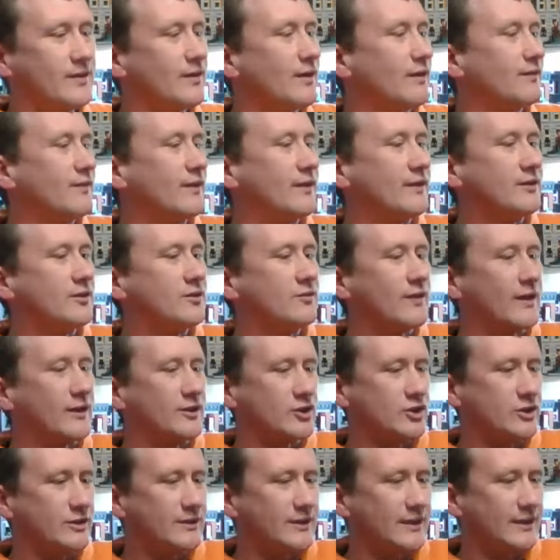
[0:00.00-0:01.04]
And then you've
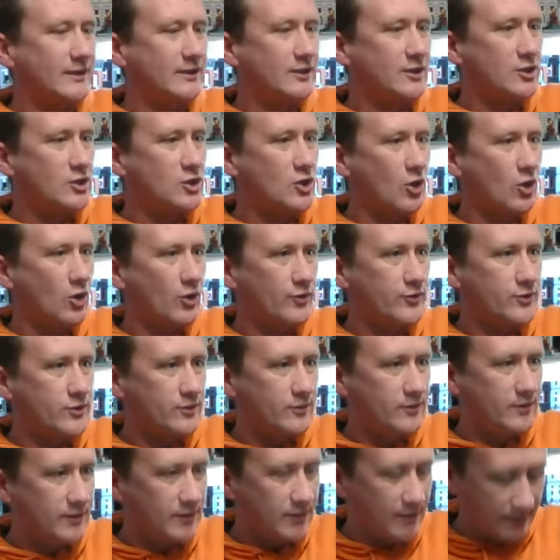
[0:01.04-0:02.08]
actually then got
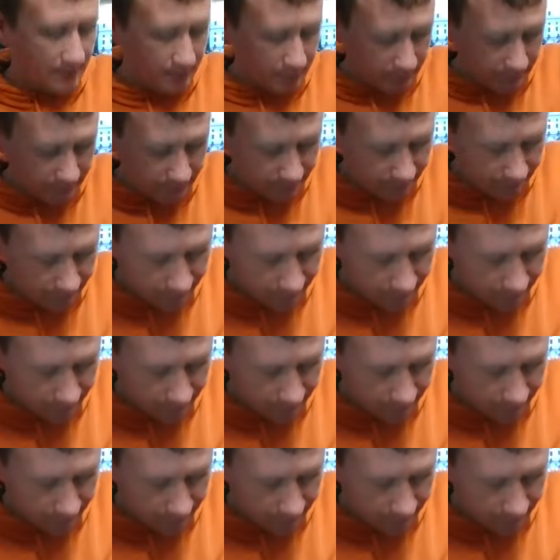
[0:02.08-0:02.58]
the